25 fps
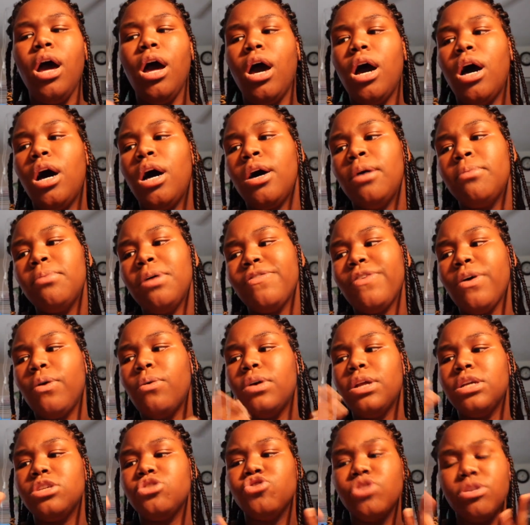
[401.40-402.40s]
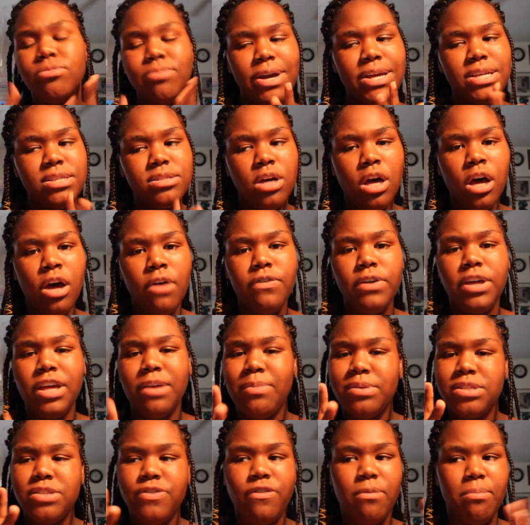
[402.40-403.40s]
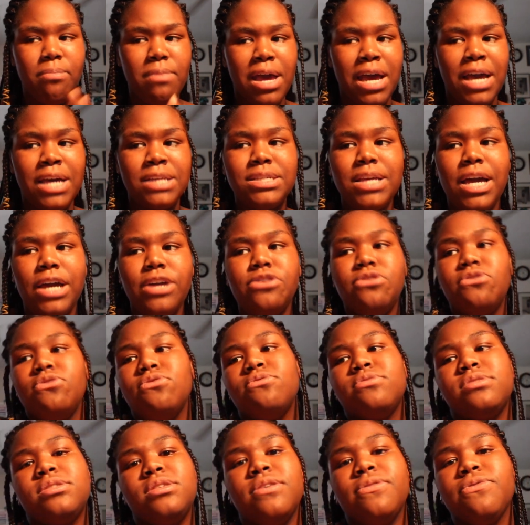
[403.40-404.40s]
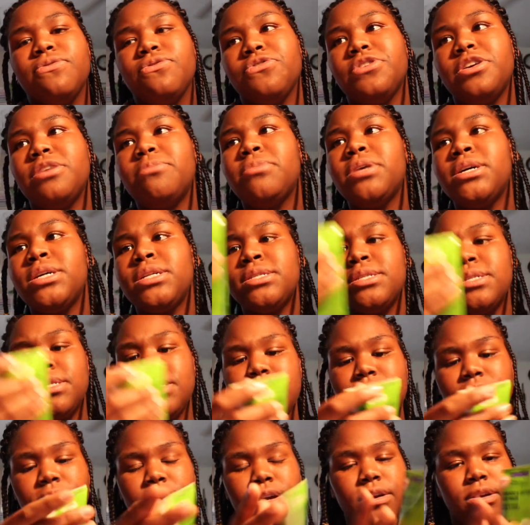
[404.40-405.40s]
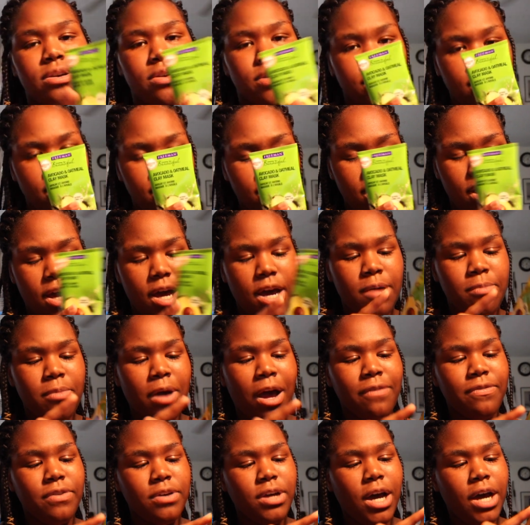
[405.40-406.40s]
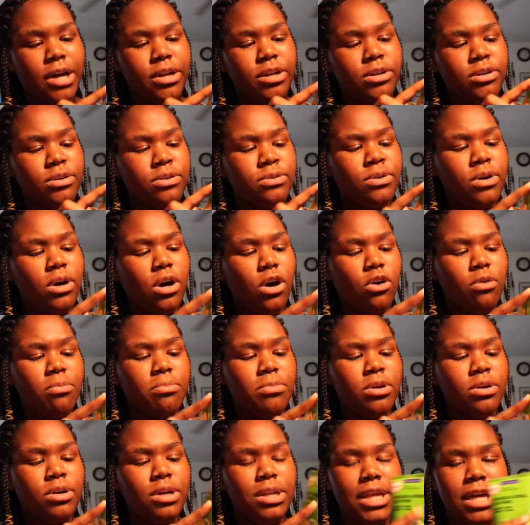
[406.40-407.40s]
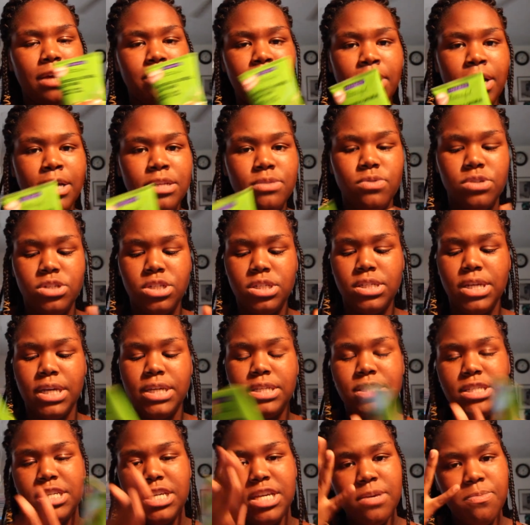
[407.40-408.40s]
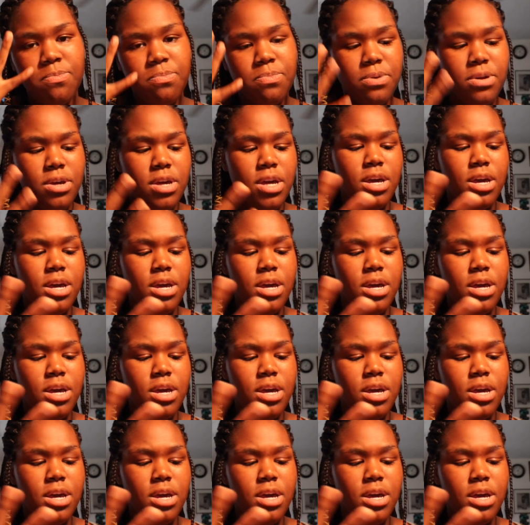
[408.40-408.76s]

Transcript: um, if I want to treat myself and give myself a mask I use the Freeman's um, avocado oatmeal clay mask which is like deep